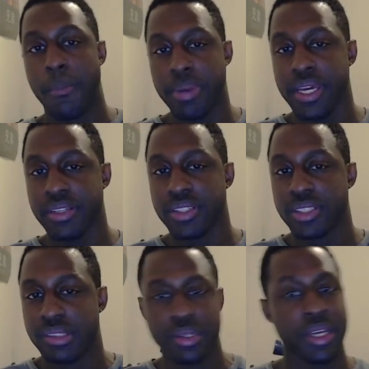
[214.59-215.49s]

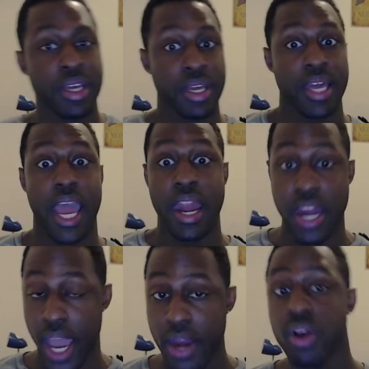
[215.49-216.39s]
beach, at
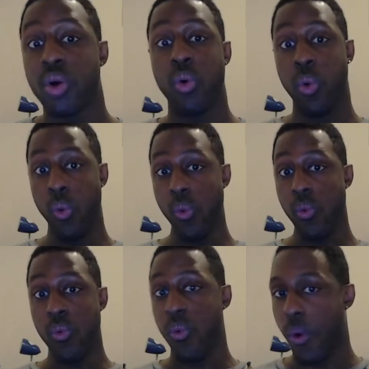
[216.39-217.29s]
night,
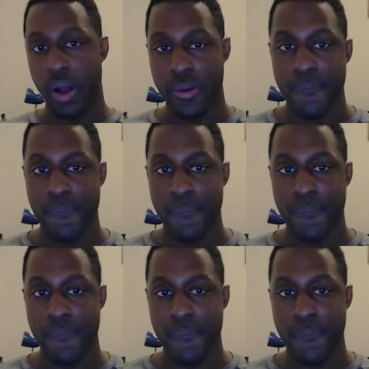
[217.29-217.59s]
whoo!